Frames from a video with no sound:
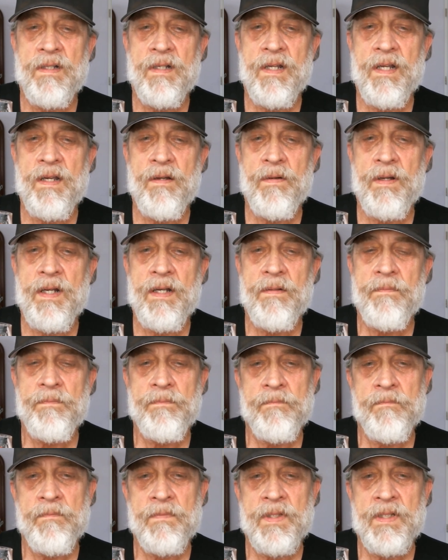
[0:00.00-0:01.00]
Anyway,
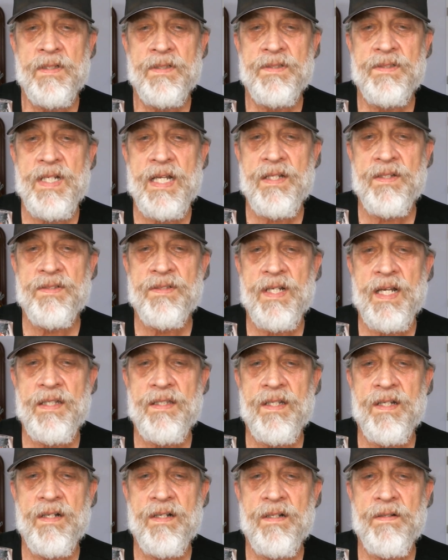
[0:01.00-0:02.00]
stay inside
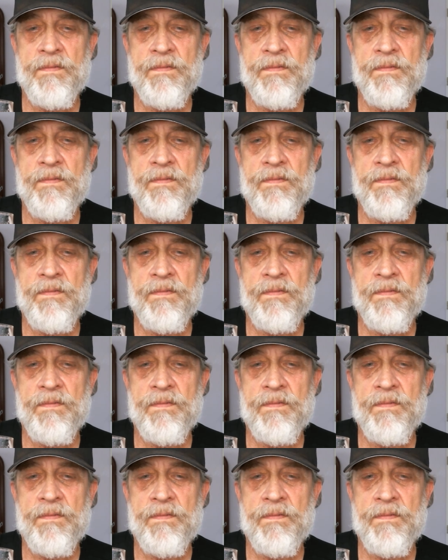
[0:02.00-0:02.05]
there.